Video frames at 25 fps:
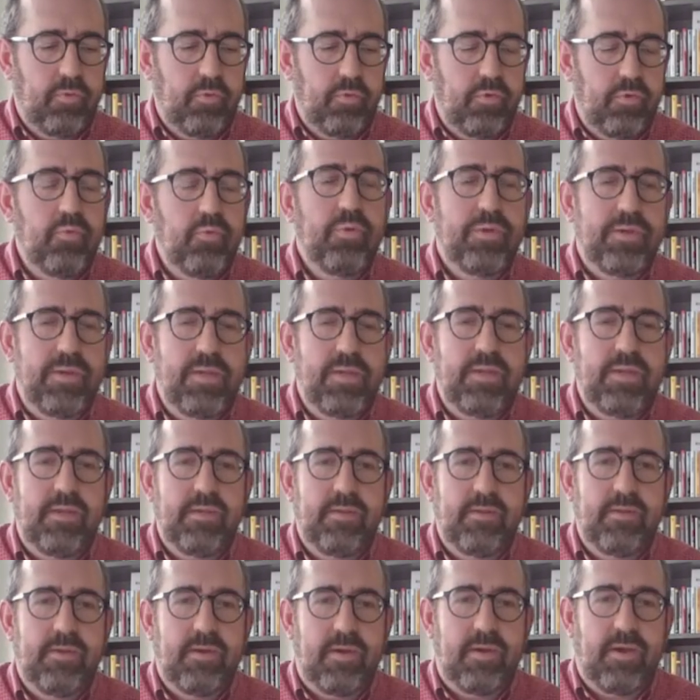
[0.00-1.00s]
you would
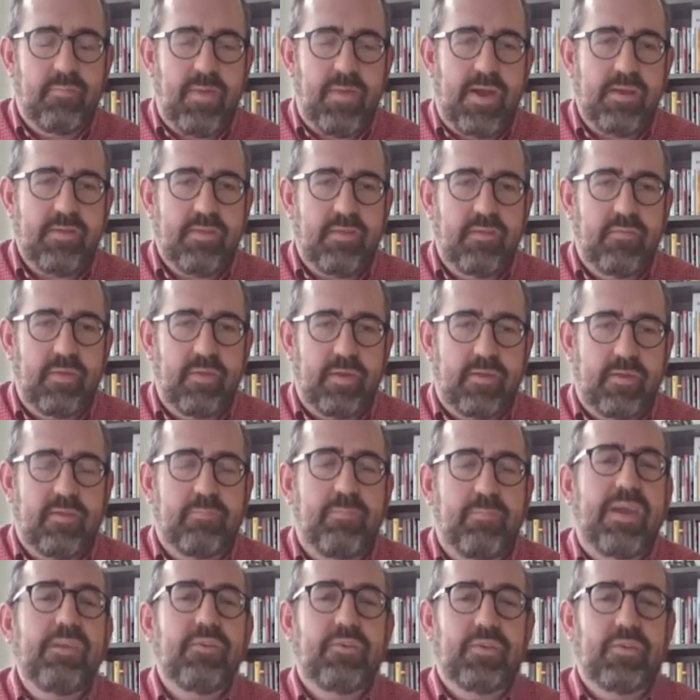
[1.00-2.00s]
need a massive
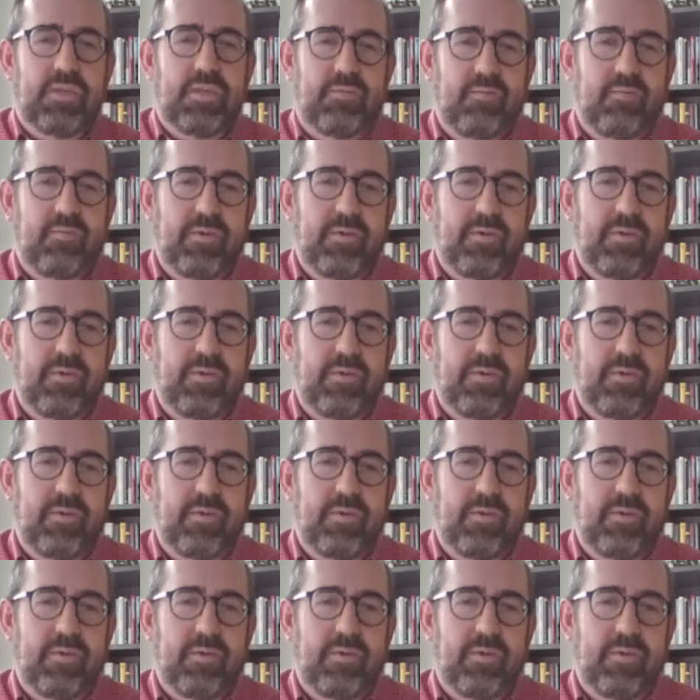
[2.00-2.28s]
expansion of